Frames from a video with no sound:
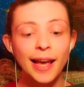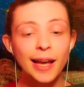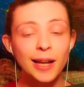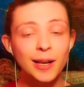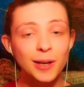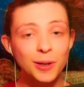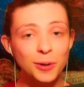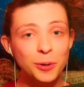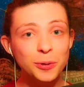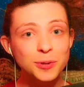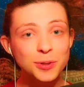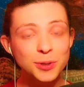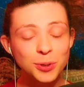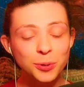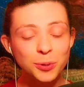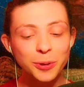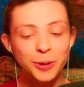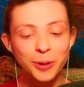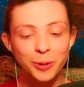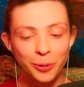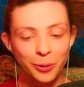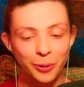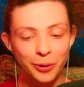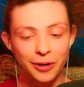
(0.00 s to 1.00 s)
and also
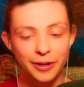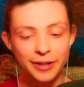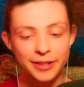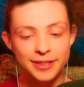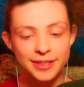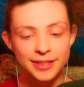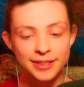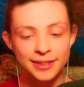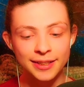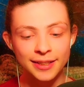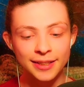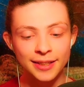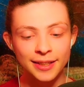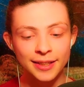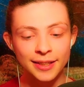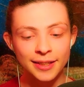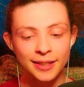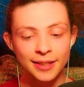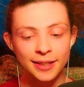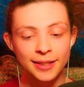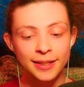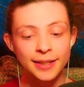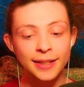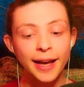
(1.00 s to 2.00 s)
yours.
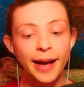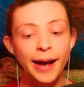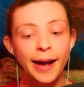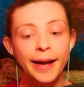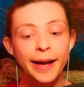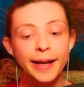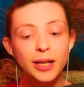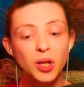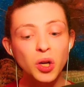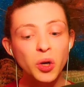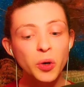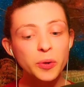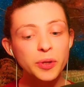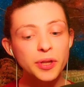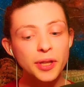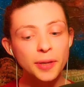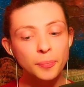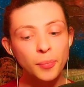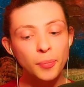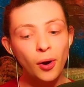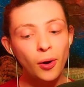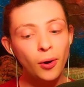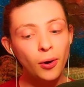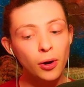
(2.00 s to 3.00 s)
I know
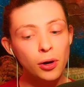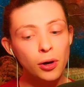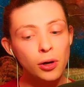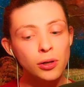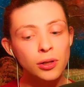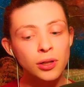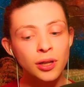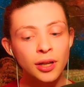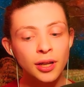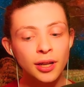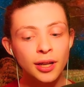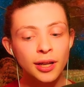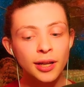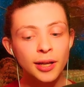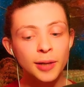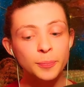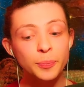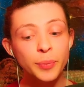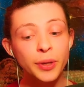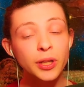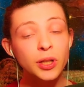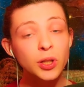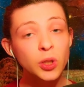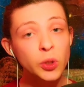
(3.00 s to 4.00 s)
them all,
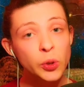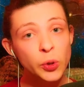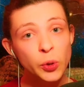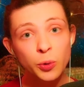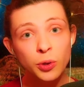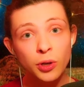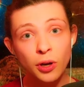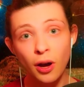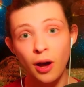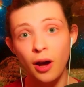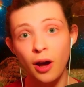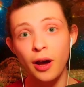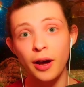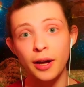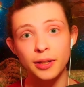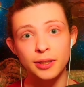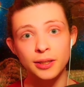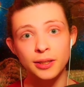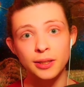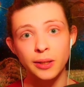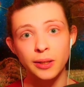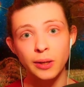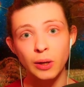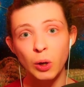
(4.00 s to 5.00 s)
but you
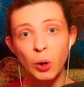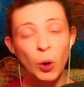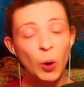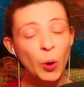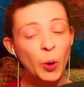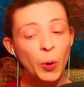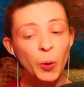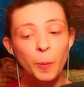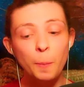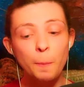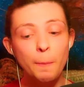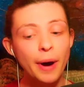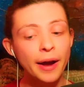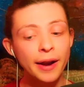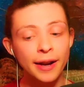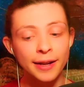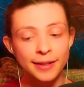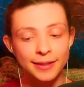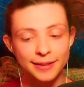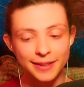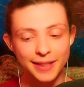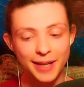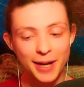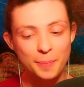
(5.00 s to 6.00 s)
not, O
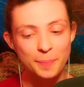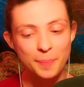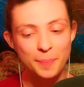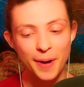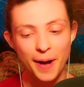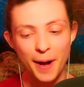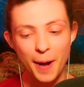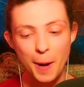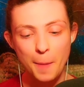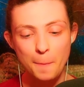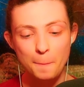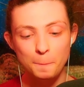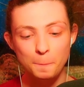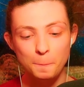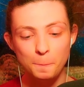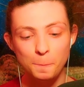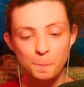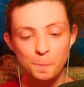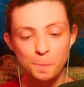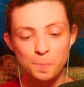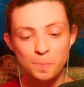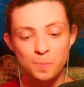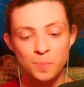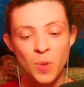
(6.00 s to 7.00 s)
Parantapa.
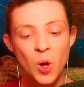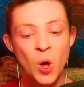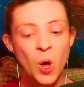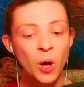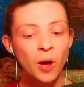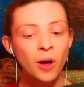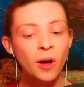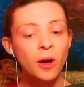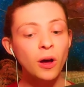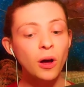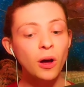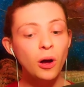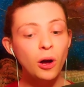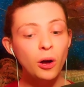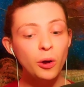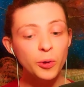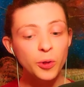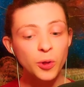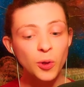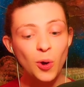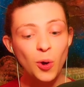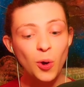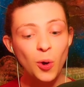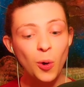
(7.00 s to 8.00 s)

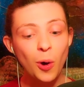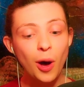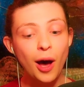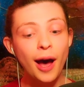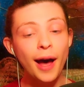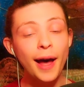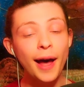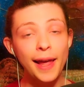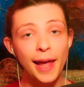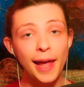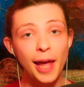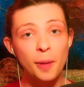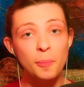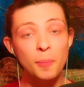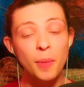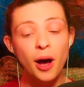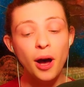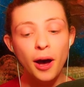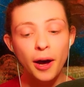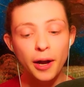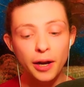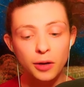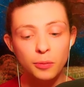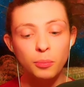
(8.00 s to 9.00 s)
Although I am
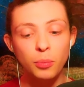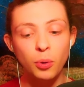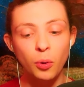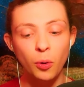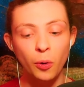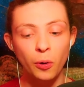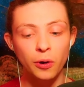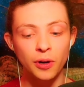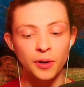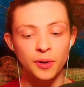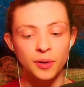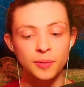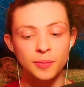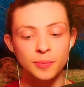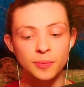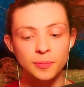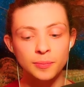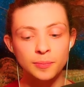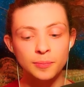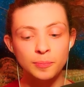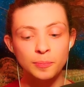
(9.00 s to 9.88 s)
unborn,